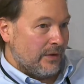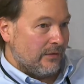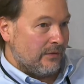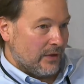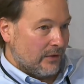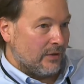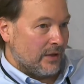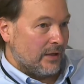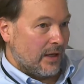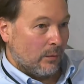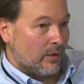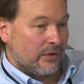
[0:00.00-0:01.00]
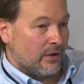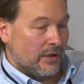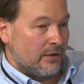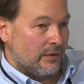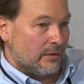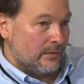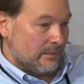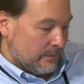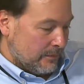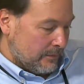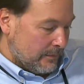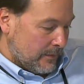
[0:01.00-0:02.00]
this incident and I what's think, it going to do? I think you
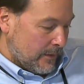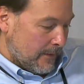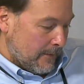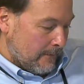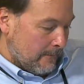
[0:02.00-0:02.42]
would have to ask